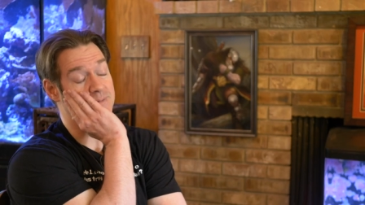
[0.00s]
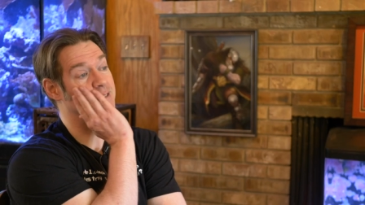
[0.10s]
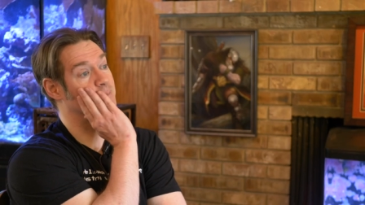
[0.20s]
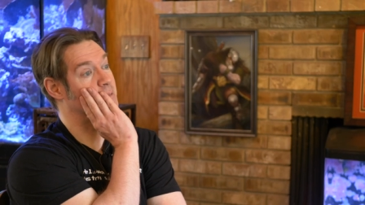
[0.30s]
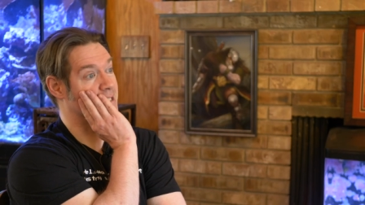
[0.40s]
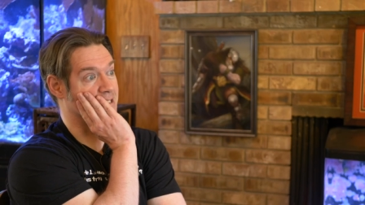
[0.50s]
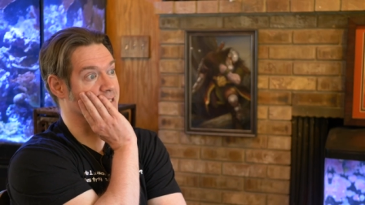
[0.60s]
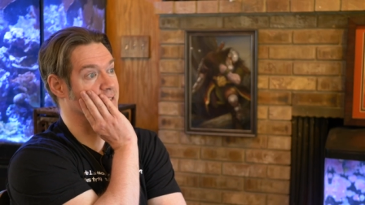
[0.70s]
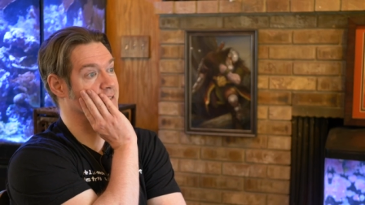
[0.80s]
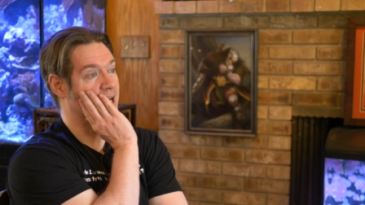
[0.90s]
I'm bad at
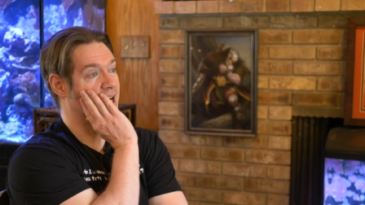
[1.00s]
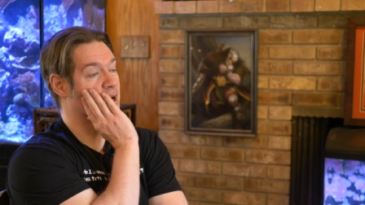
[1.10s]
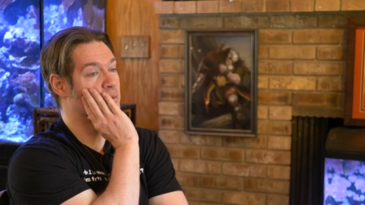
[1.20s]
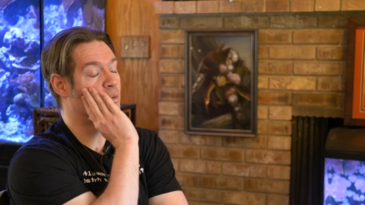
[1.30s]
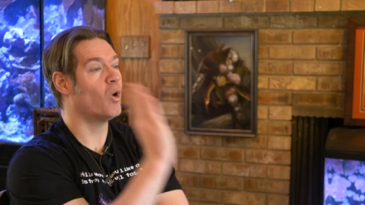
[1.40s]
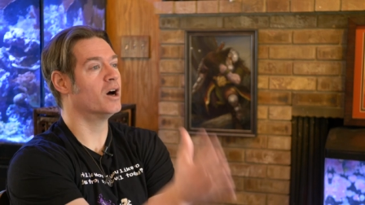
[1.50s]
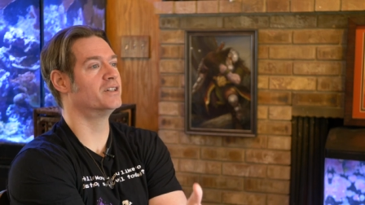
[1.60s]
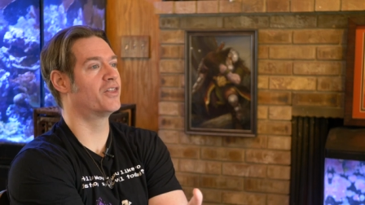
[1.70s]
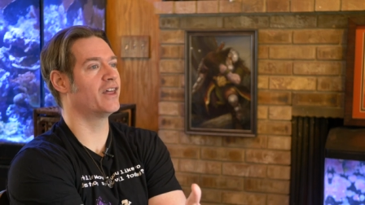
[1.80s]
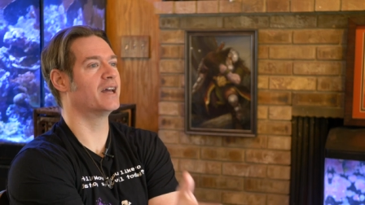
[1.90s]
this, right? I had
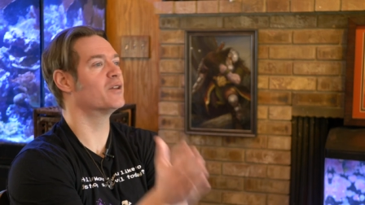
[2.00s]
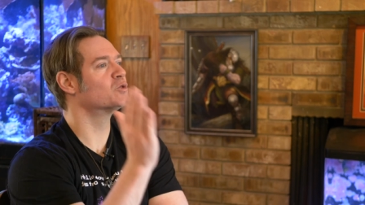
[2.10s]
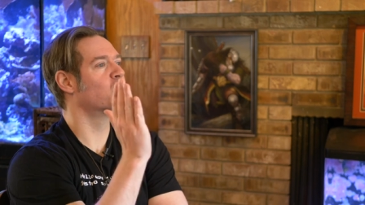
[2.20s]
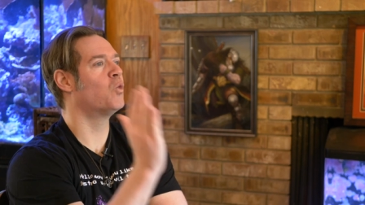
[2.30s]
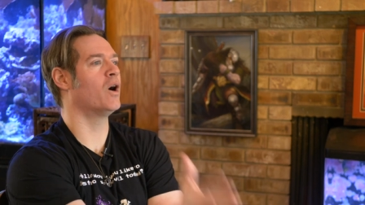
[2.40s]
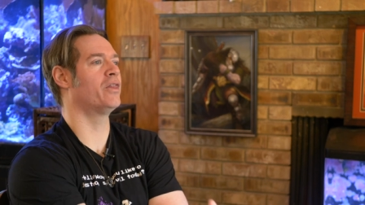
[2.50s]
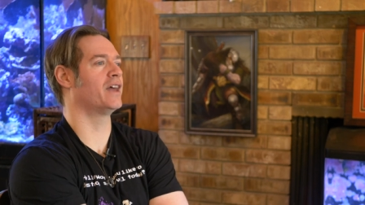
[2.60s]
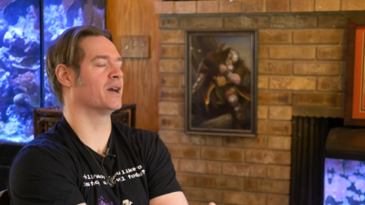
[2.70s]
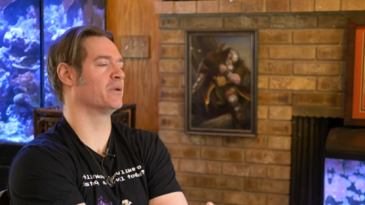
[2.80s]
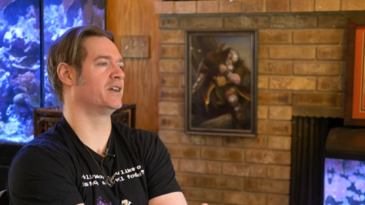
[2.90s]
one thing, there was one
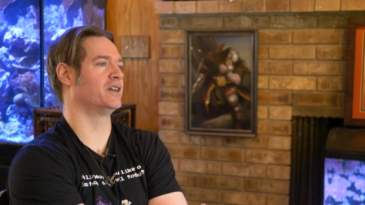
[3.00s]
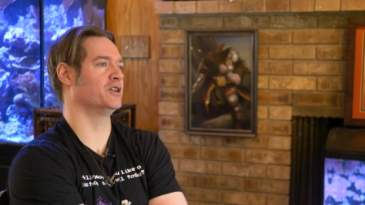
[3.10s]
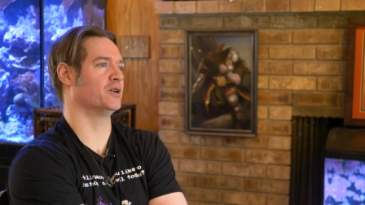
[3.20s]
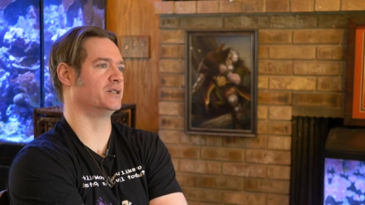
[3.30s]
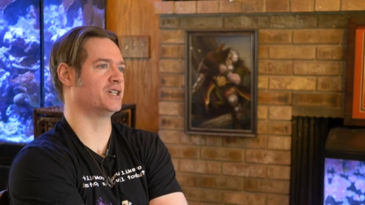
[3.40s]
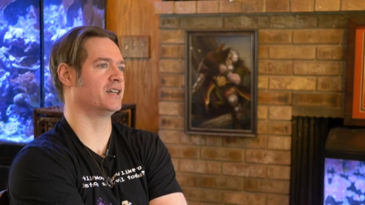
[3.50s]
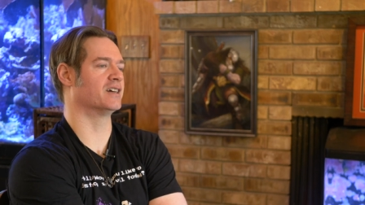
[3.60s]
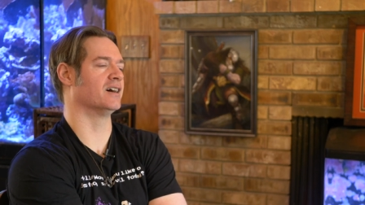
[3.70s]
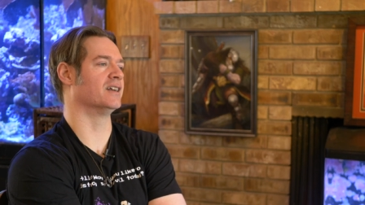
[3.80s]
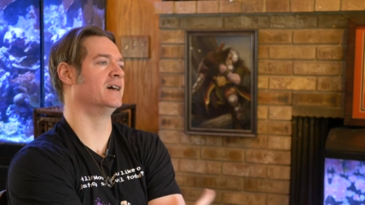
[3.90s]
thing I wanted to do at Gen
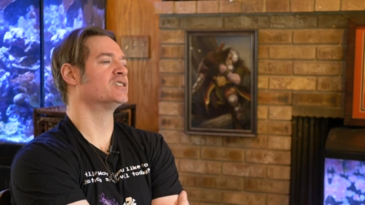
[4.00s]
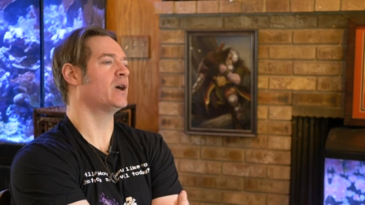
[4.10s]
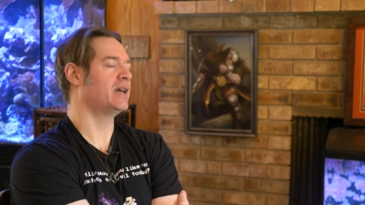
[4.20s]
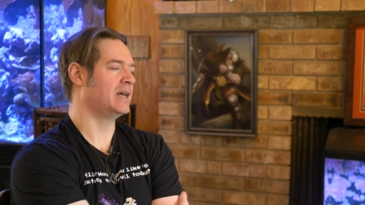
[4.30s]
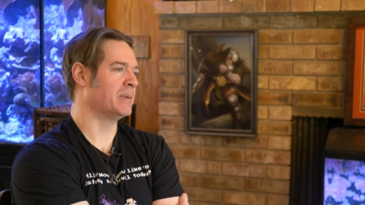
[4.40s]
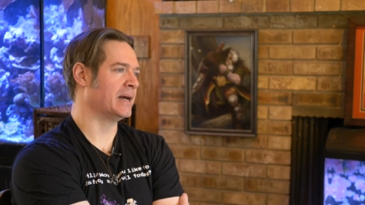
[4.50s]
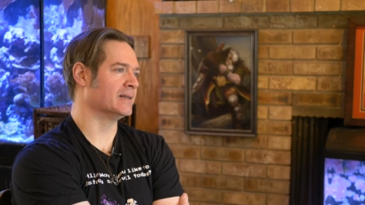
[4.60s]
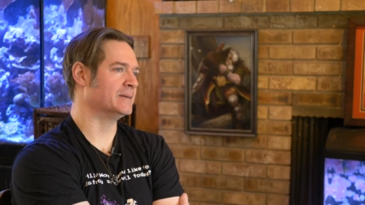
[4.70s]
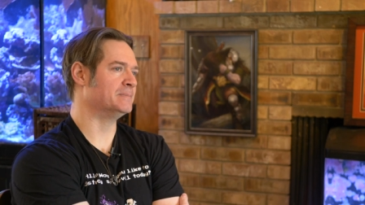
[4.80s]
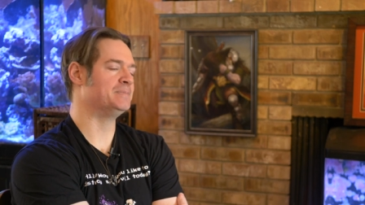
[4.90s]
Con. So I
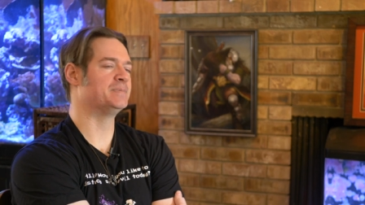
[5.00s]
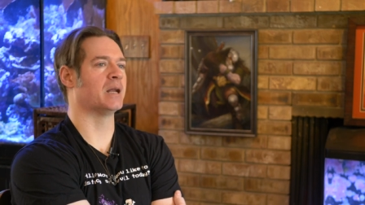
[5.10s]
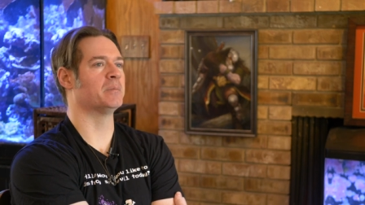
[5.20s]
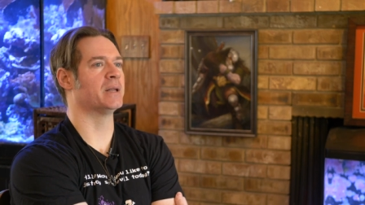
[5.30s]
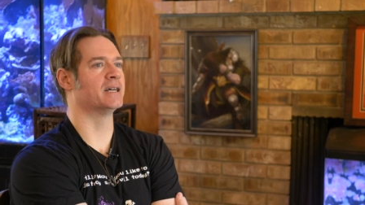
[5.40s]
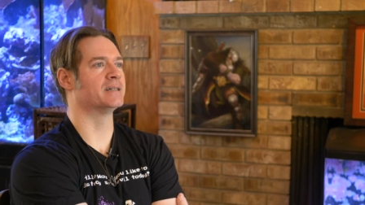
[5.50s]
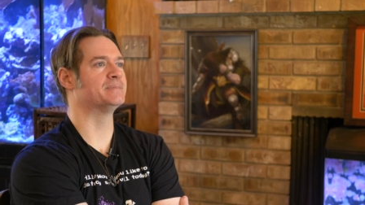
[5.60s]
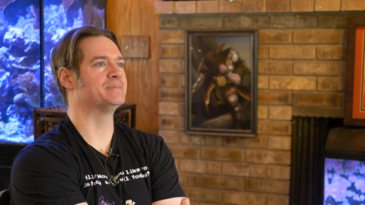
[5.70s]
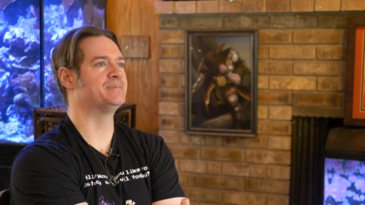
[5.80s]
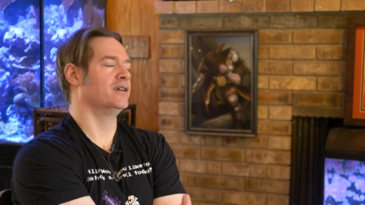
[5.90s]
email him and I'm like,
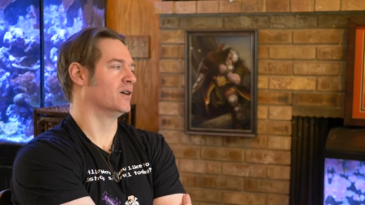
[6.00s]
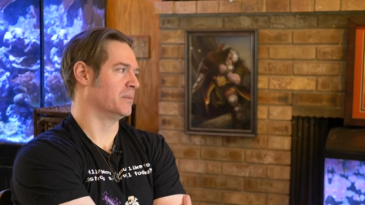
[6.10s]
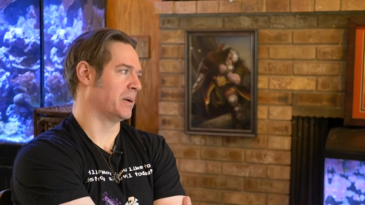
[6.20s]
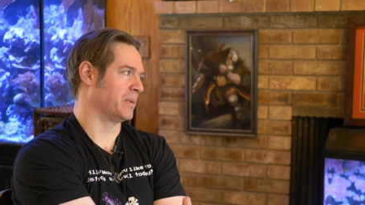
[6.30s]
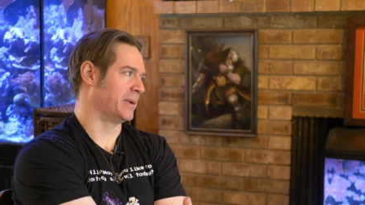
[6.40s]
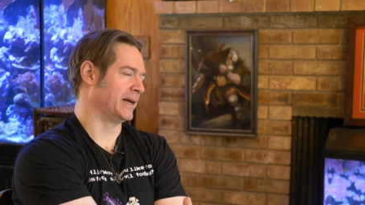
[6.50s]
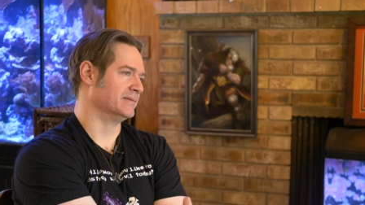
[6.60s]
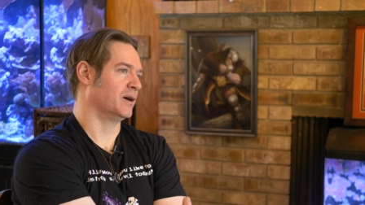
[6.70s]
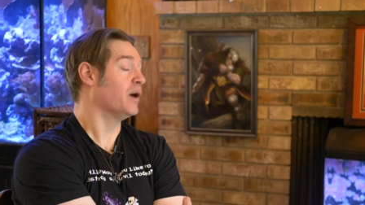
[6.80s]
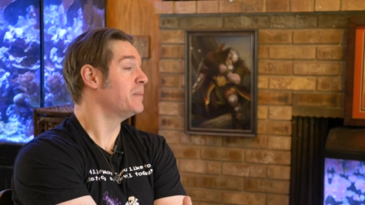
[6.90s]
you don't remember me.
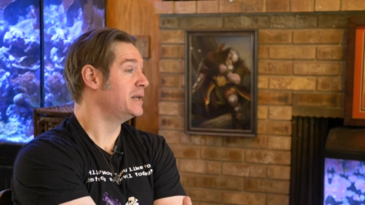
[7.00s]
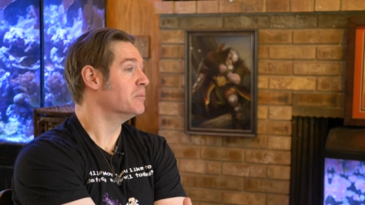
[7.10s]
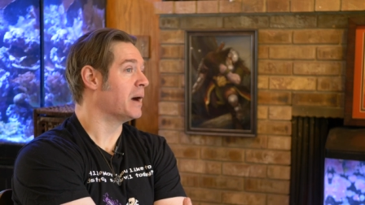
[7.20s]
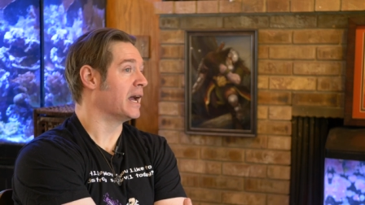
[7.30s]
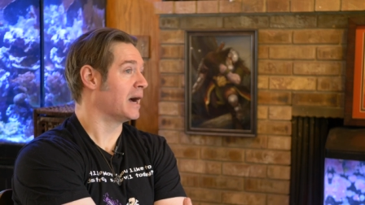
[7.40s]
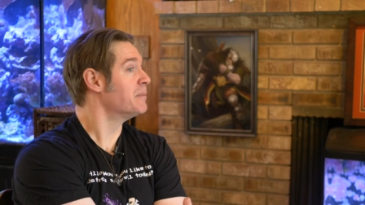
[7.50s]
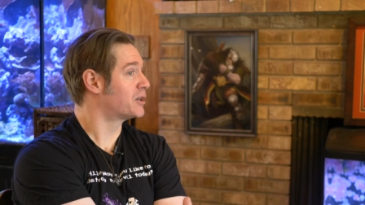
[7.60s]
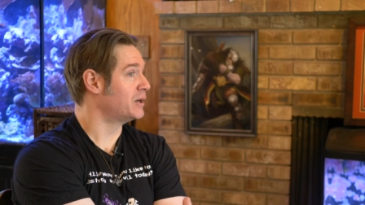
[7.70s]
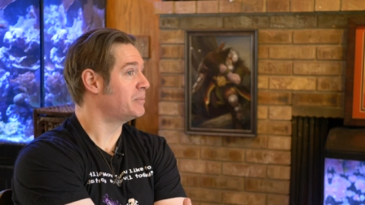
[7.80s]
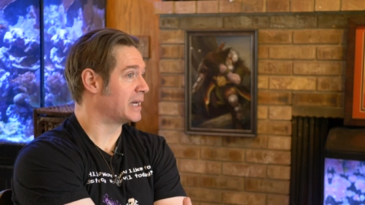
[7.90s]
Oh, I mean, you might. I'm the
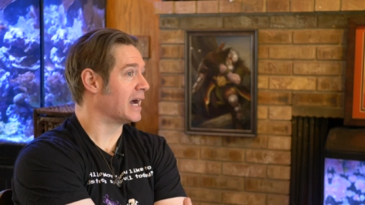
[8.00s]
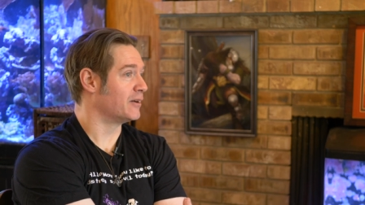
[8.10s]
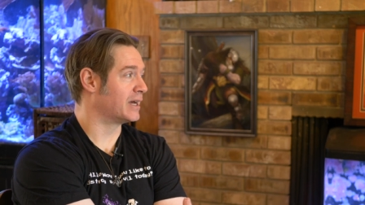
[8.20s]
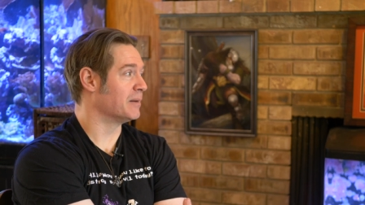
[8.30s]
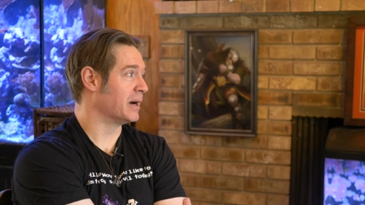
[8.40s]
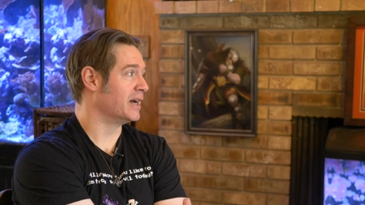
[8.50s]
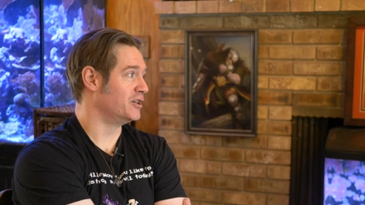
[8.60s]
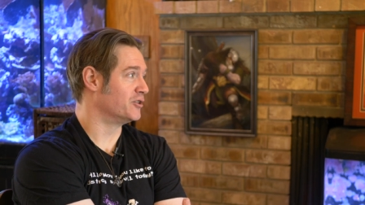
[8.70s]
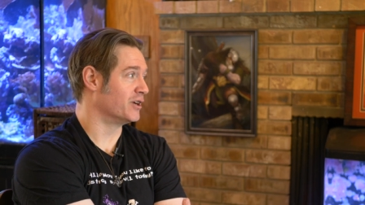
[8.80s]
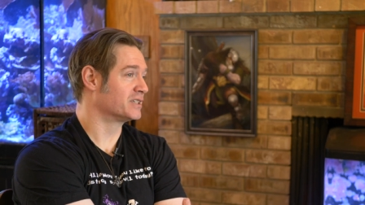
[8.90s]
creepy guy who kept buying
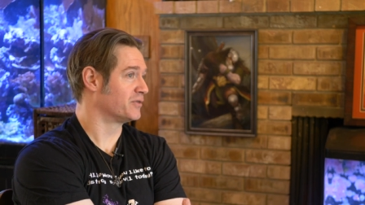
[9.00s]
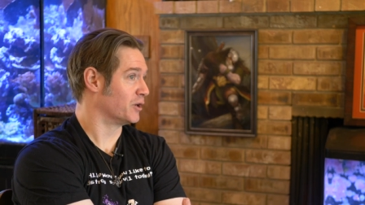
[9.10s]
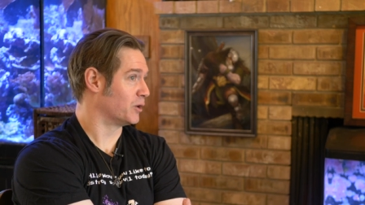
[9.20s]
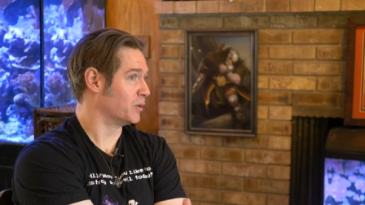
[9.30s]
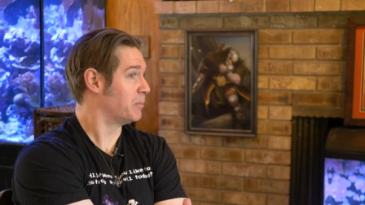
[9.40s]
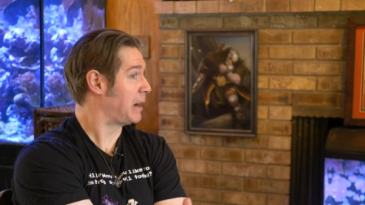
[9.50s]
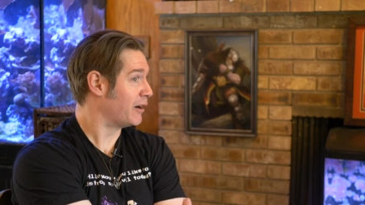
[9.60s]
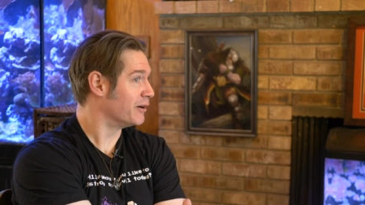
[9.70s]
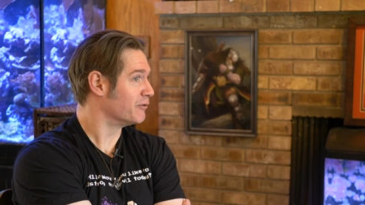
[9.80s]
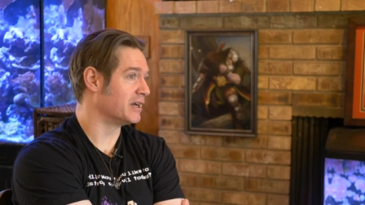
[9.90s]
you drinks for no
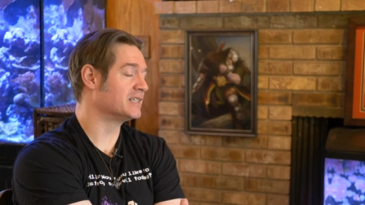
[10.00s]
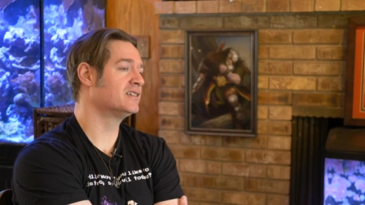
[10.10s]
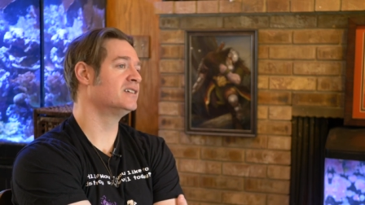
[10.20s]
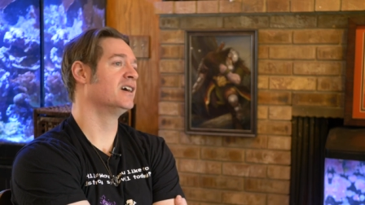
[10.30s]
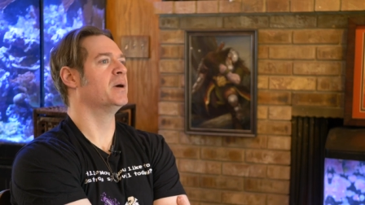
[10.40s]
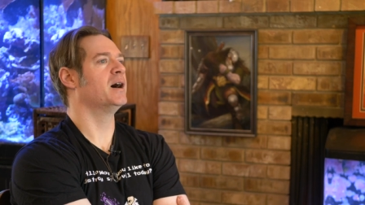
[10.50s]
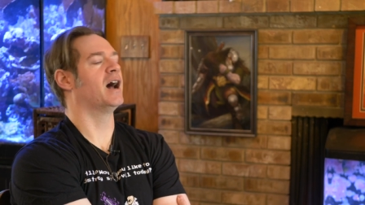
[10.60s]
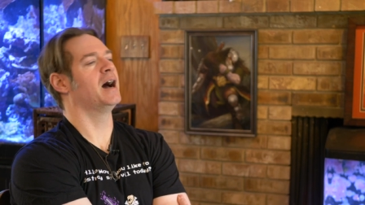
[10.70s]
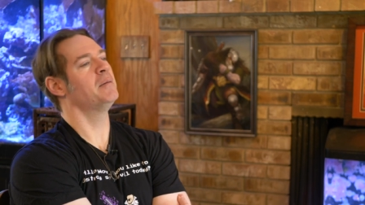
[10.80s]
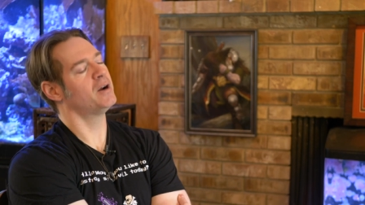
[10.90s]
apparent reason, but
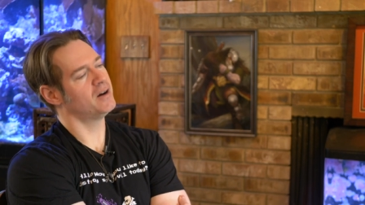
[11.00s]
I'm an